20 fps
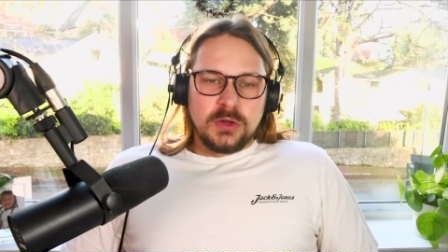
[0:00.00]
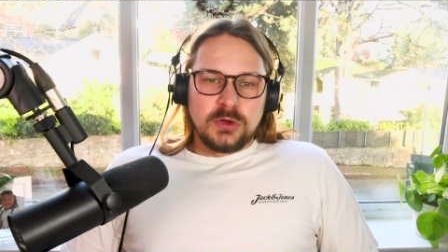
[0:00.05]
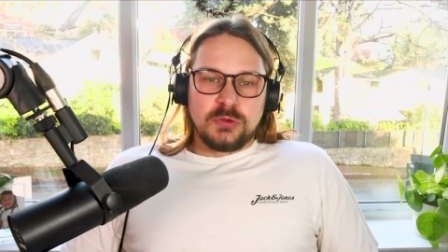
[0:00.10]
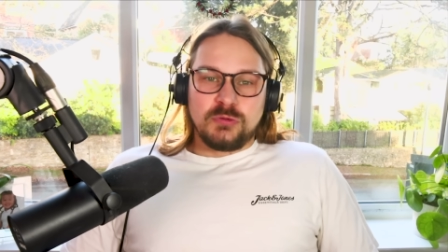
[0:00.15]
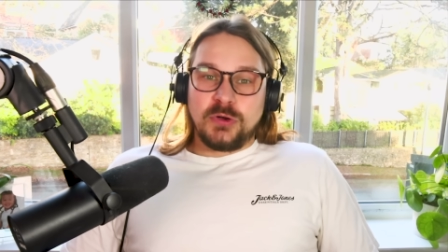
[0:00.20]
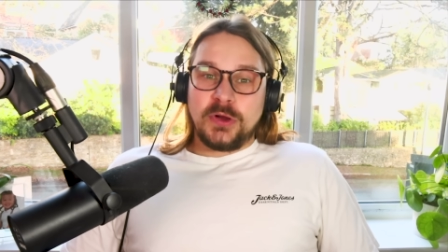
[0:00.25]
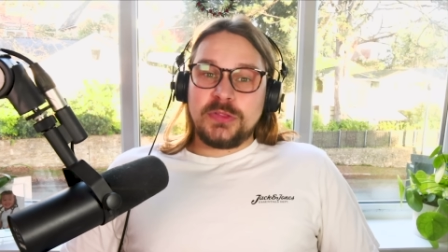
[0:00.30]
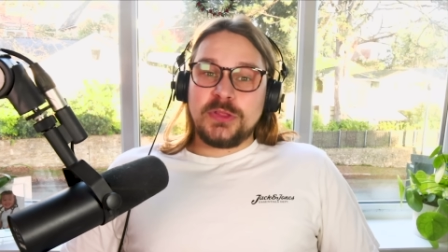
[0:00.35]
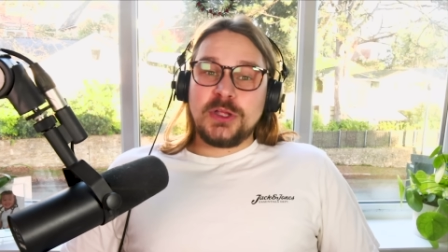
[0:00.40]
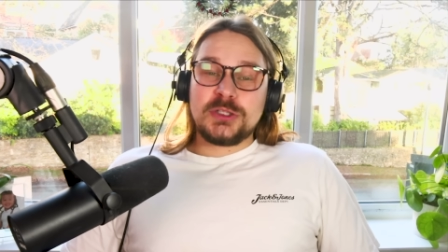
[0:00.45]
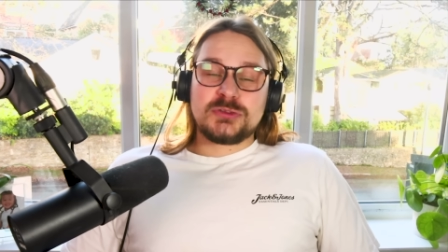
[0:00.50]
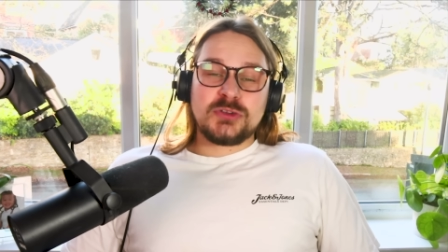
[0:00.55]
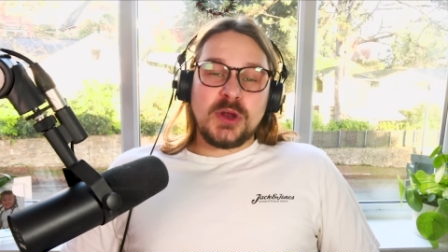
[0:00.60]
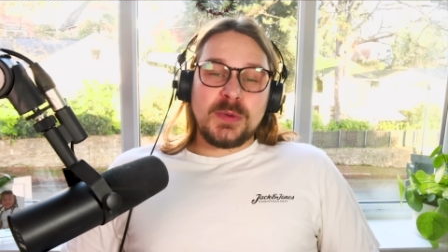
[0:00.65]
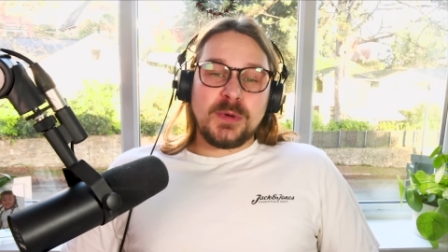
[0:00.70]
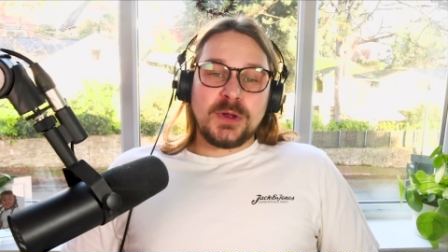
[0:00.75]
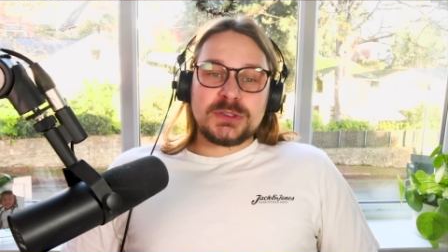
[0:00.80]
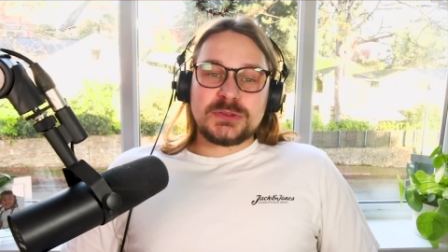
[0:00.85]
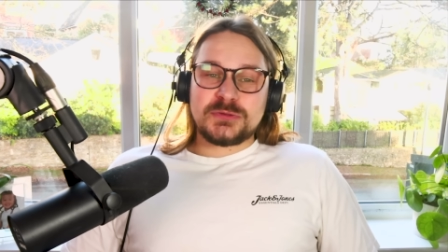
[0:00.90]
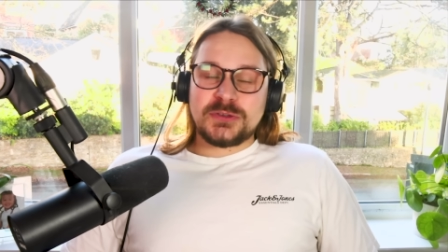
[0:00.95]
Run those
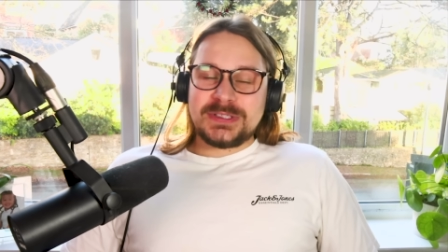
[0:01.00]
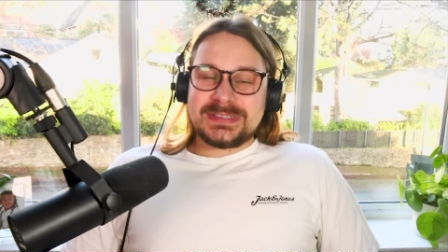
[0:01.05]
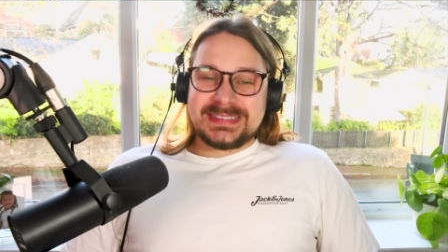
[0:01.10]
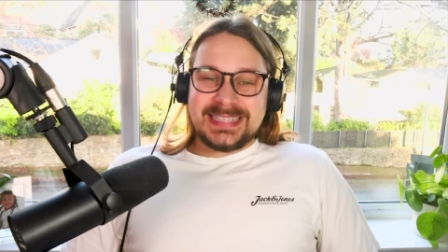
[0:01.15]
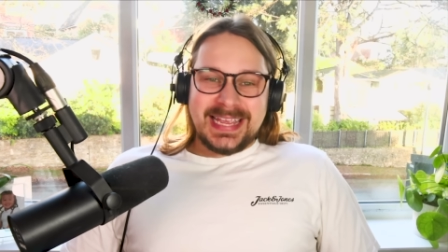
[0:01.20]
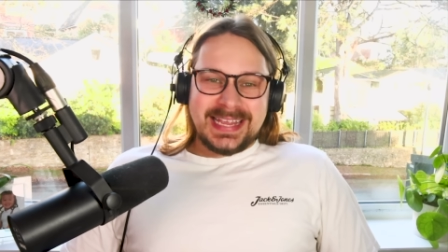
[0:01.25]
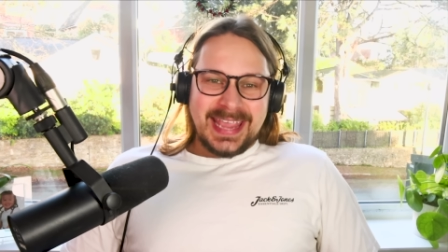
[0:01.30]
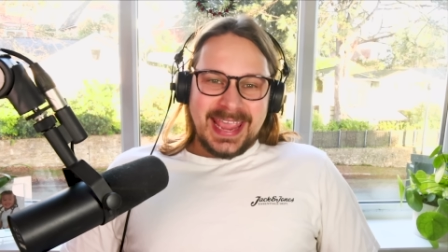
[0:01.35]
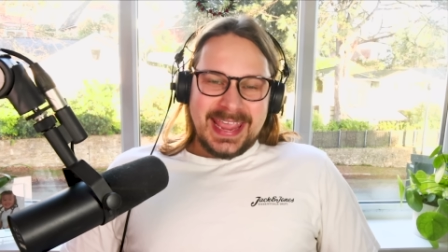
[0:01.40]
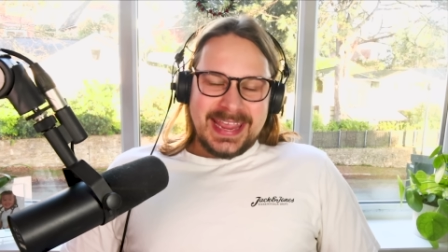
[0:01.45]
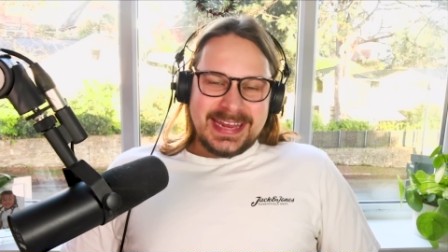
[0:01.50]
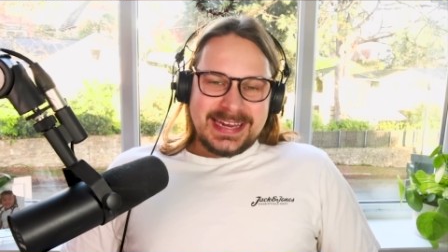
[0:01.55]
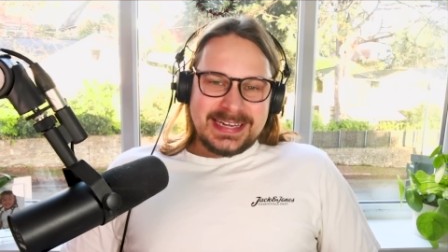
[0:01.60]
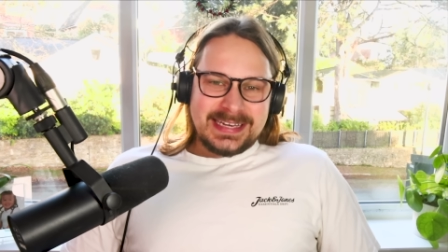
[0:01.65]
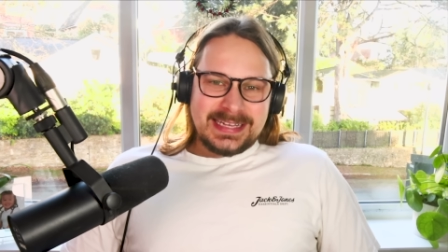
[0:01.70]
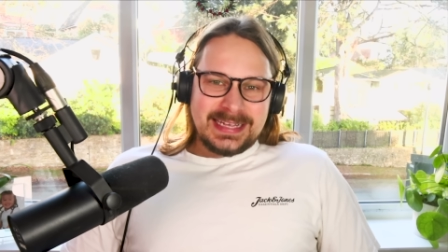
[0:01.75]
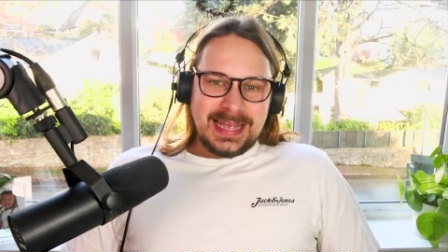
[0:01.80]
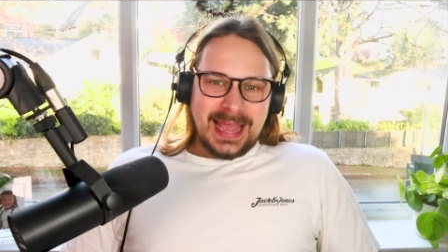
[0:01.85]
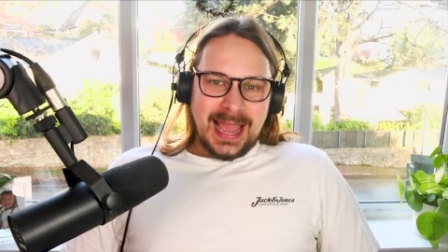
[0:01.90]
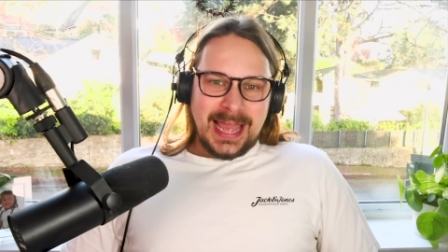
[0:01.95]
robots for a
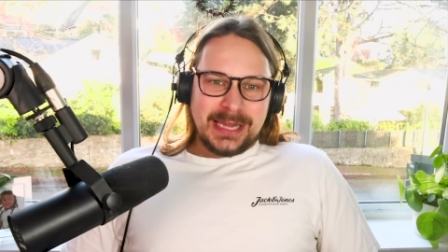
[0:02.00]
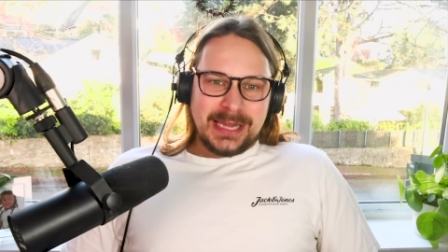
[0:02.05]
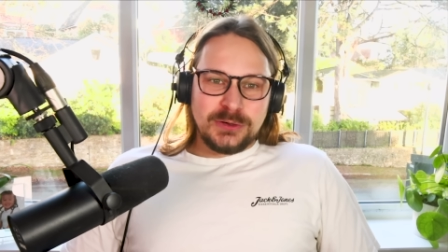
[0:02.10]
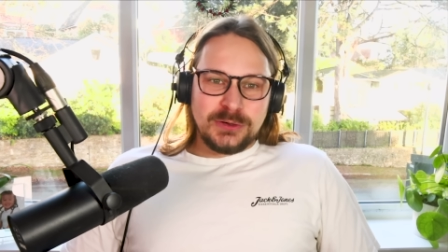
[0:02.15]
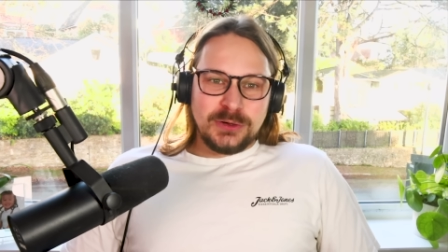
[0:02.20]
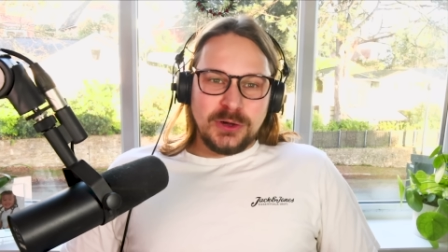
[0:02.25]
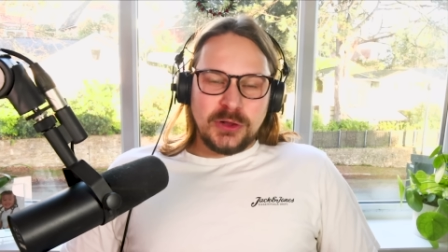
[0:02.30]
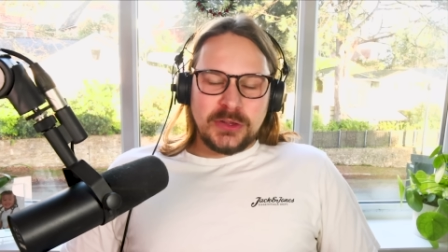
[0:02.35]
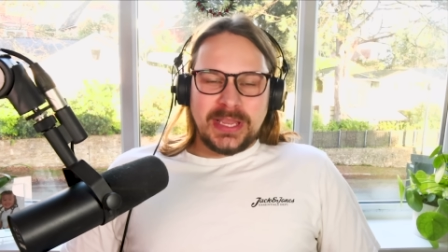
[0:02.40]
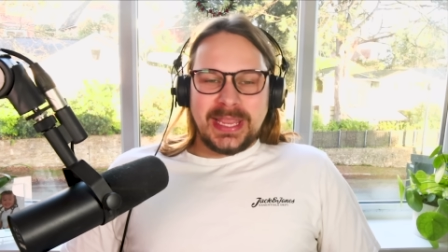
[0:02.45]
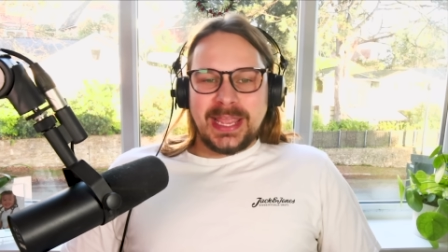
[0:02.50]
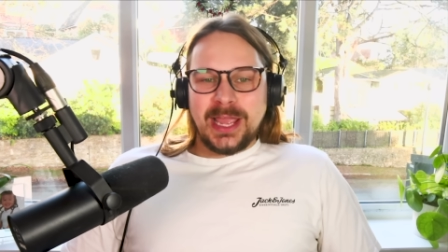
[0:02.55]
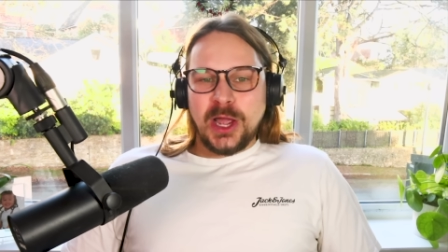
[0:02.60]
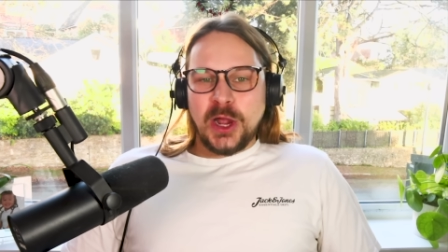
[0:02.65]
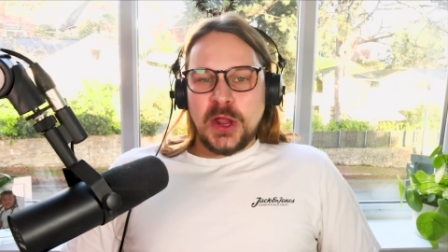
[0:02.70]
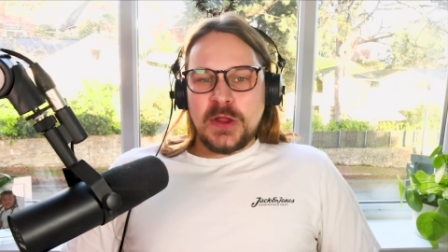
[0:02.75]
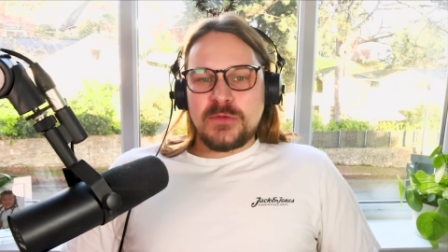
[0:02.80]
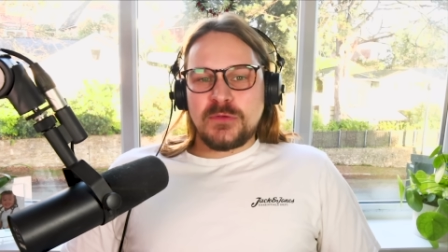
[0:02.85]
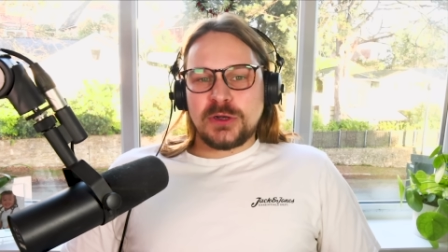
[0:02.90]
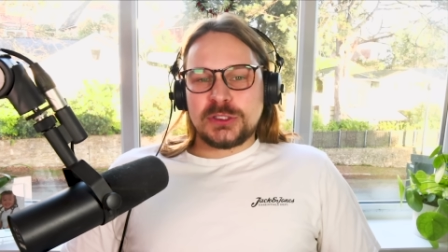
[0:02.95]
decade and you're looking at
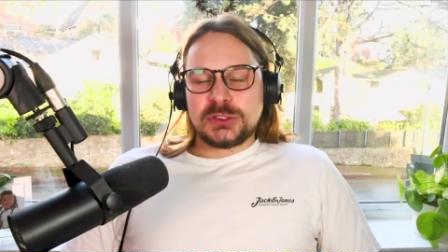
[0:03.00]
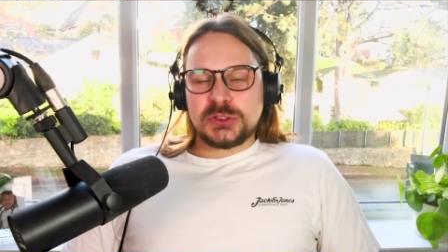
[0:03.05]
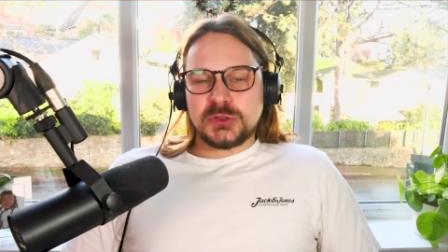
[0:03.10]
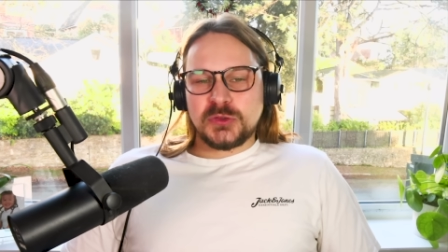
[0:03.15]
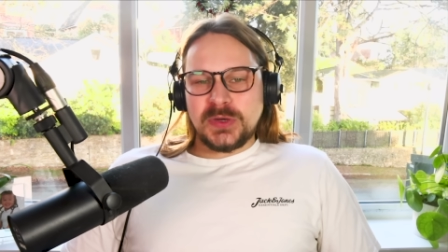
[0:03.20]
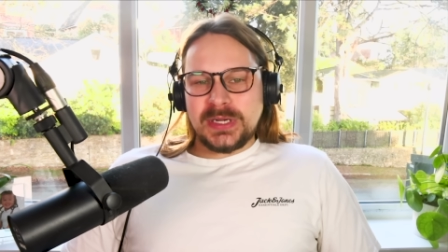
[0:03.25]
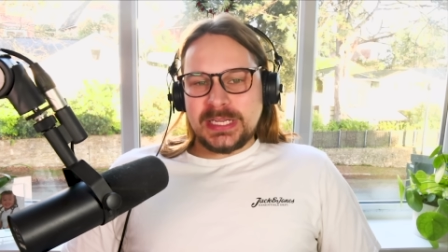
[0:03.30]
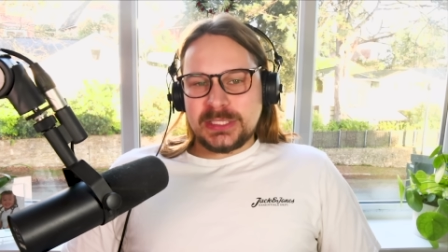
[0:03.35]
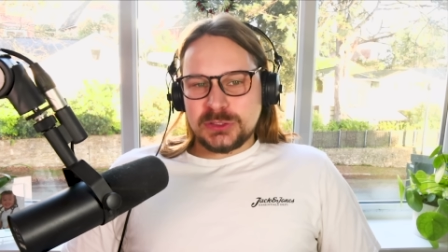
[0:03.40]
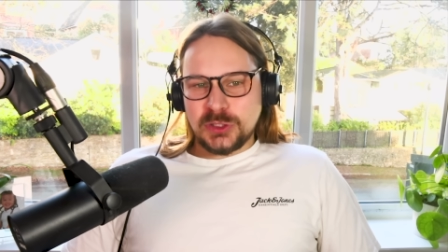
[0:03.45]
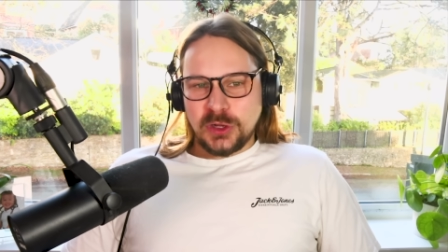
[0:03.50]
over $1 trillion